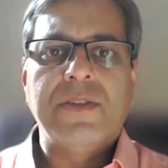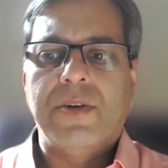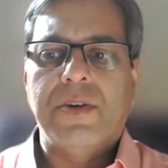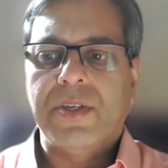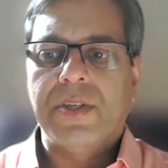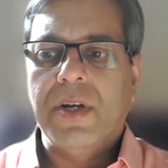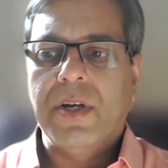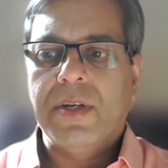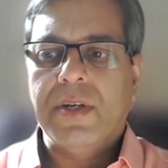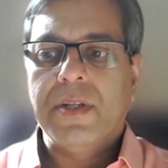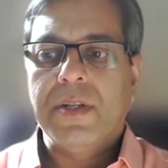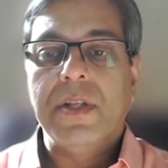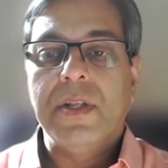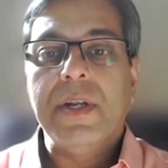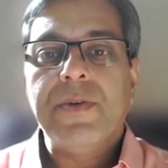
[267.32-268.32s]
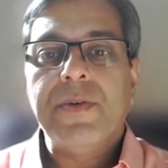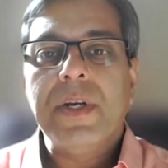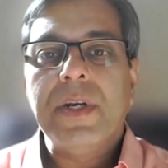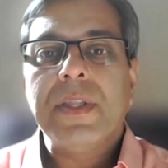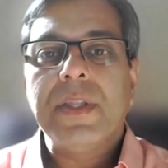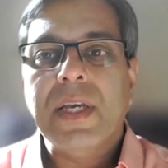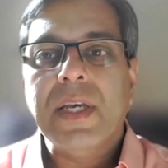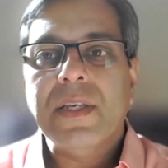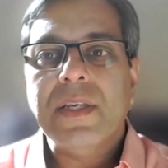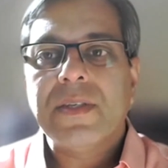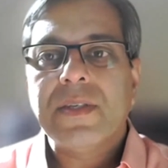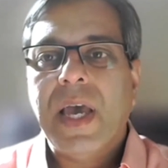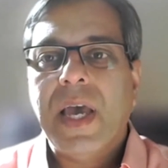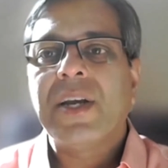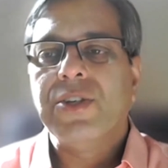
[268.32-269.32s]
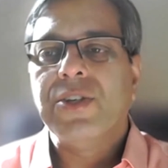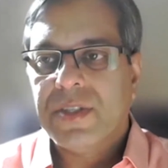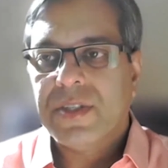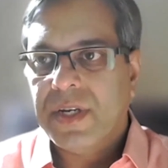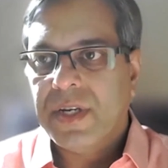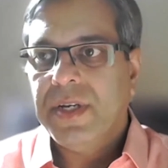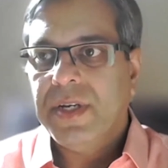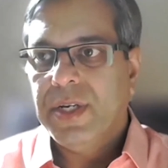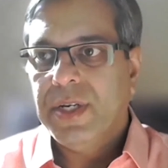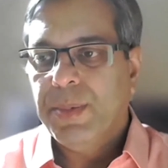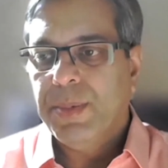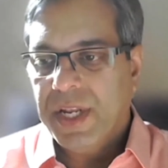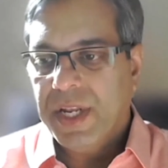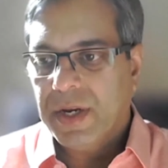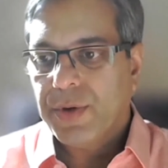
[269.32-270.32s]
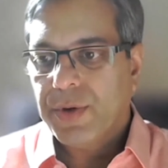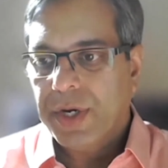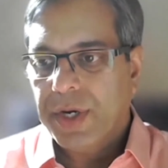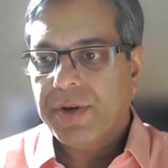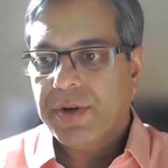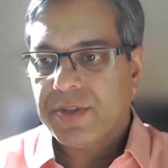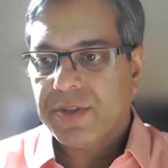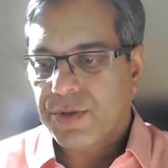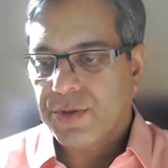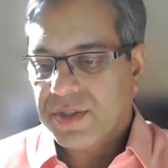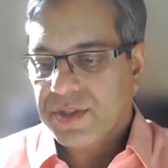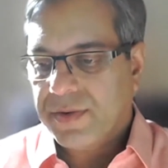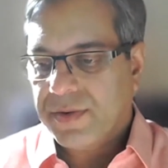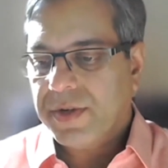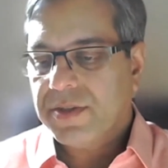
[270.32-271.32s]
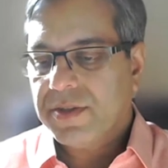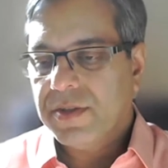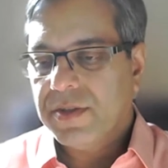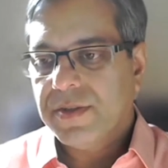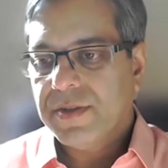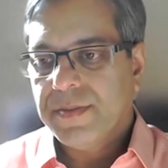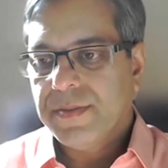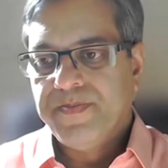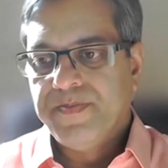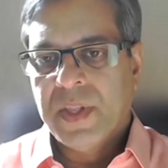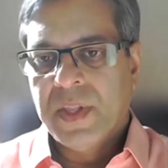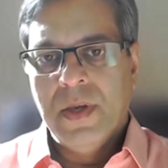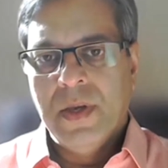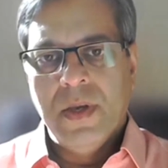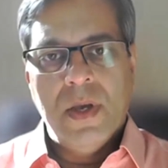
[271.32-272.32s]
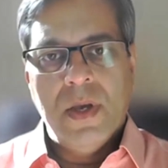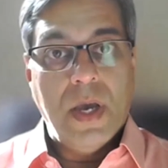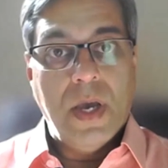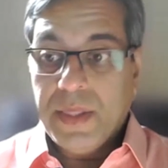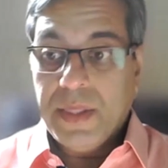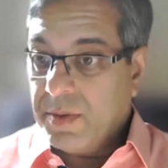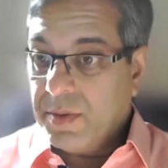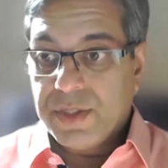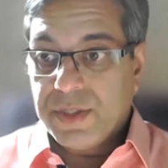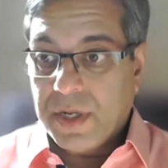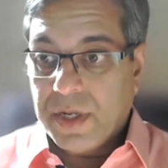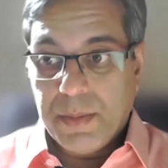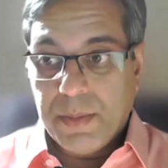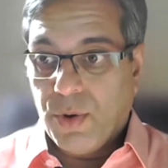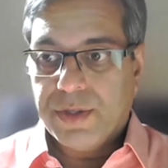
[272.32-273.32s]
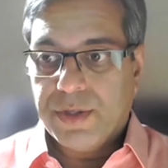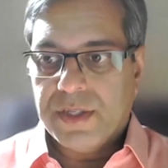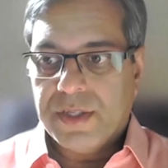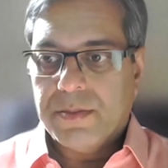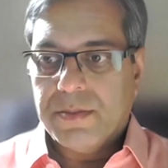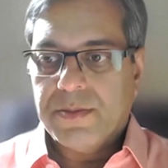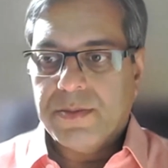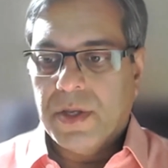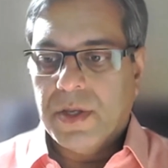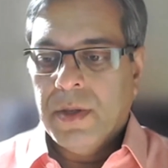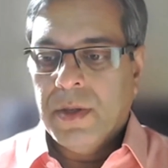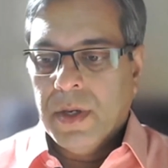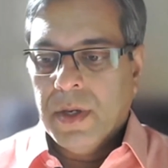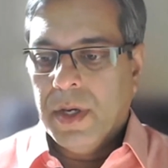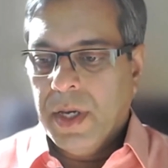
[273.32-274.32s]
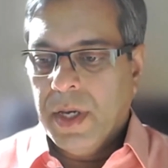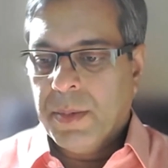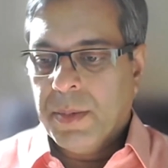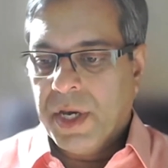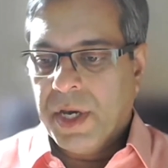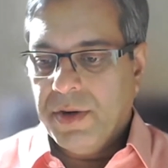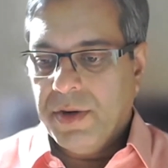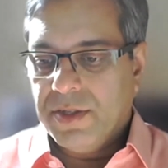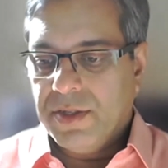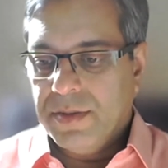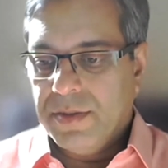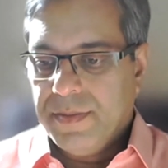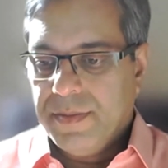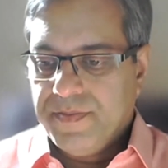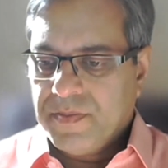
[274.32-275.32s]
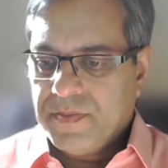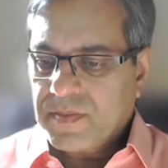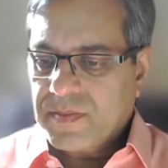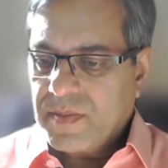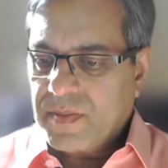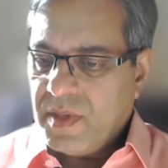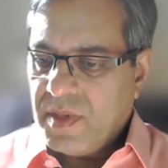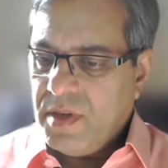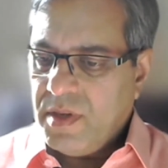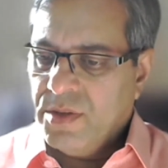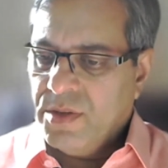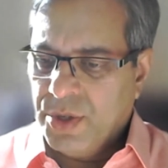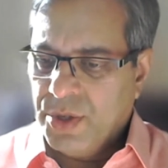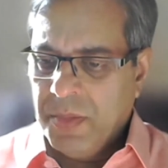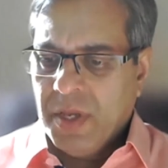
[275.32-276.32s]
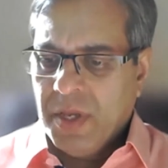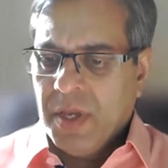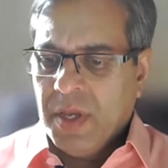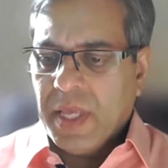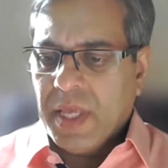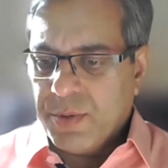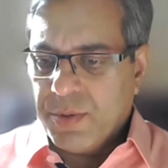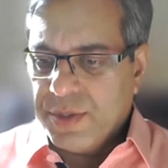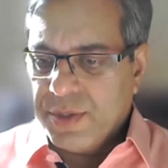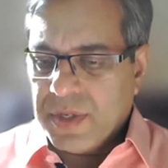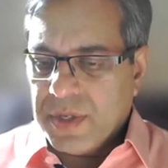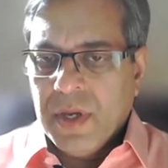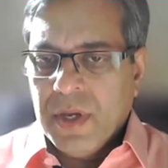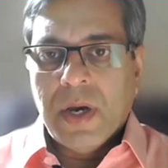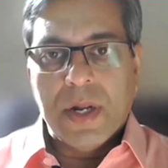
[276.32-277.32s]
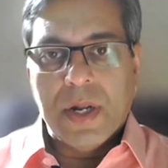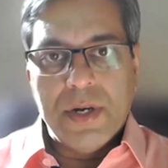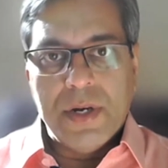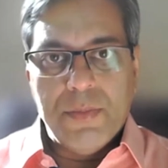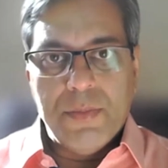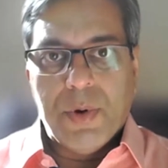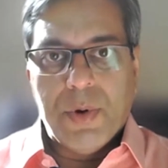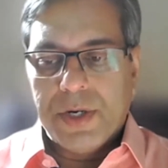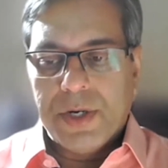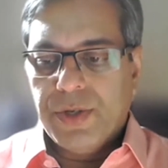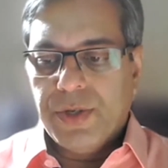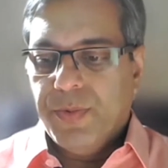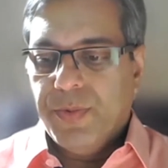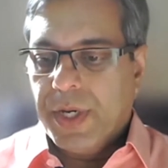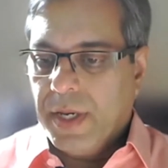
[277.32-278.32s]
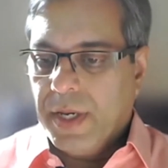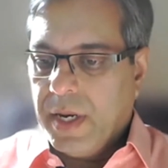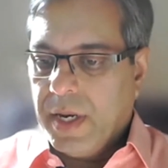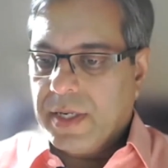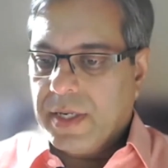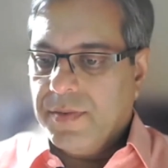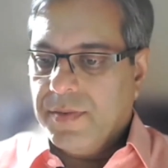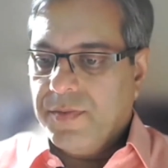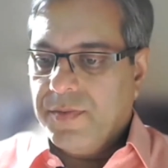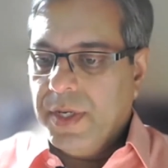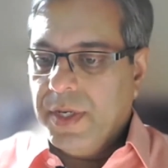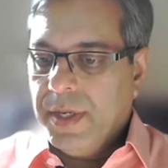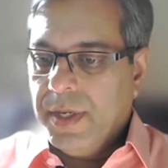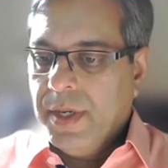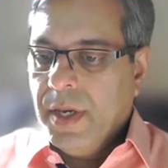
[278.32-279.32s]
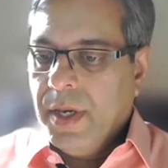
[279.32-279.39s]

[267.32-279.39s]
a result, the different actions that need to be taken to address those differences. And that was done by all systems in my region. So that was another advantage of working collectively.